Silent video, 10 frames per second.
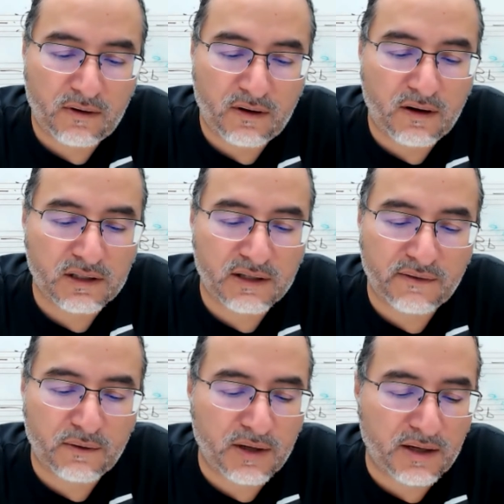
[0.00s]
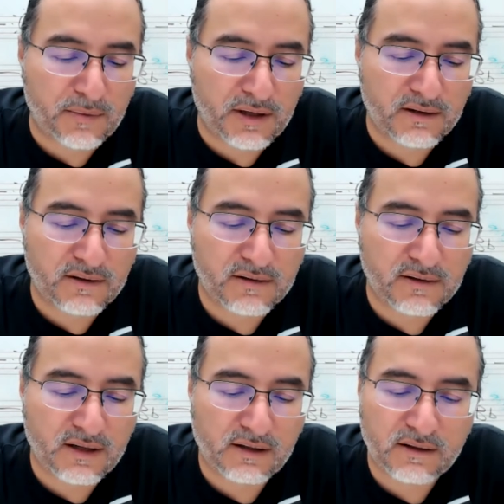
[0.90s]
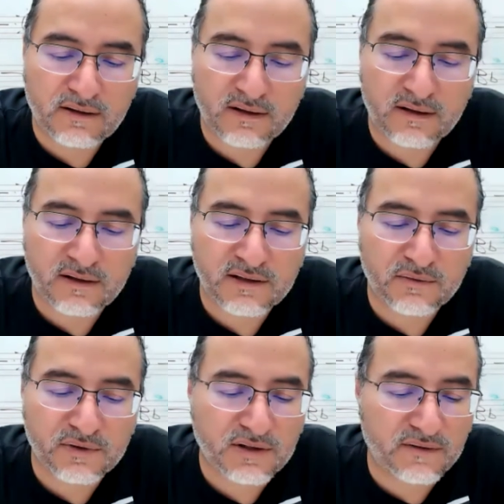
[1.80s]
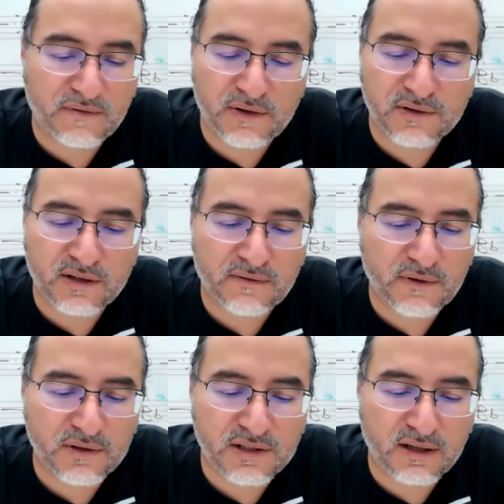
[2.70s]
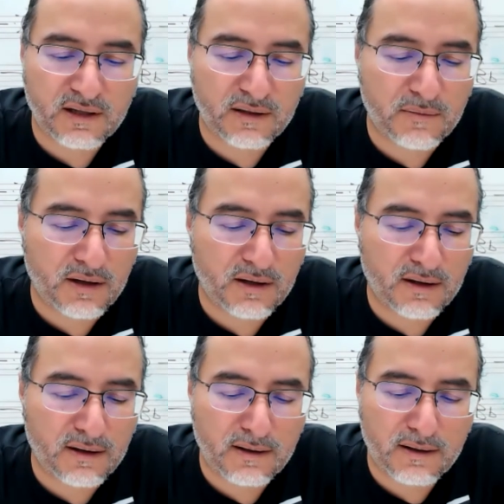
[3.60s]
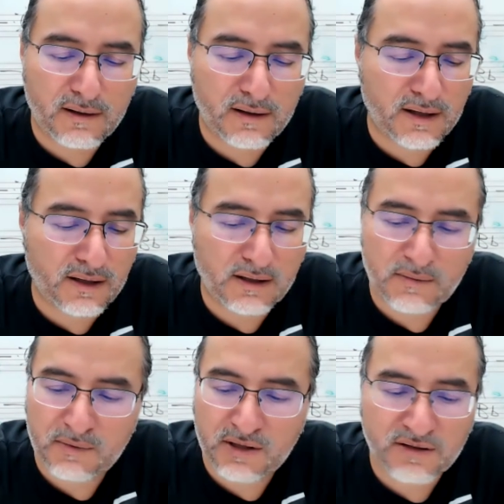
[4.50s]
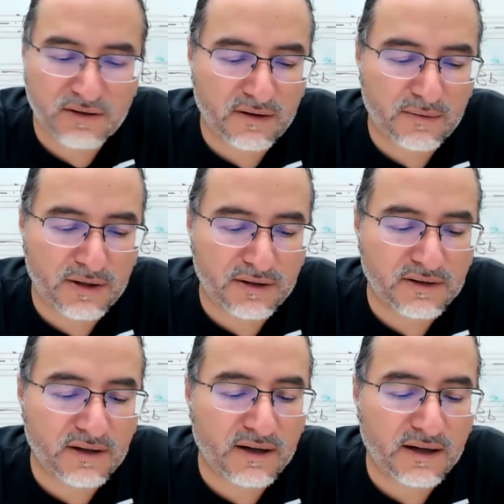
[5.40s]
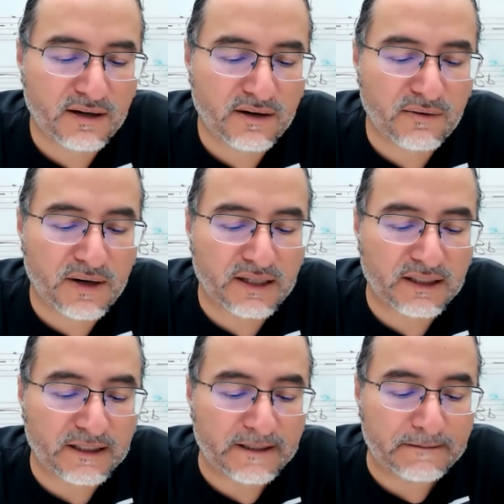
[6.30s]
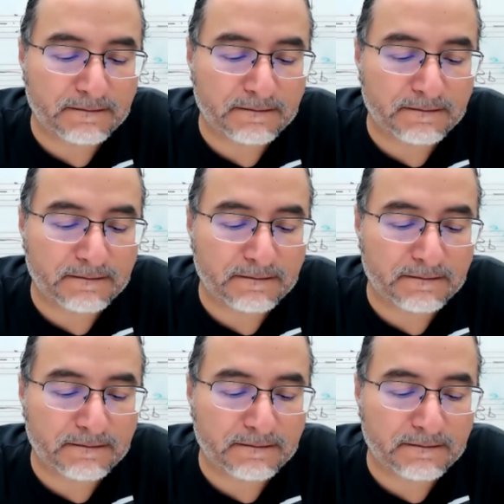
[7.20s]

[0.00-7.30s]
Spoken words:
octave, oh, wait a minute. I looked at this, it was confusing the first time, and now let me make sure I'm understanding it correctly.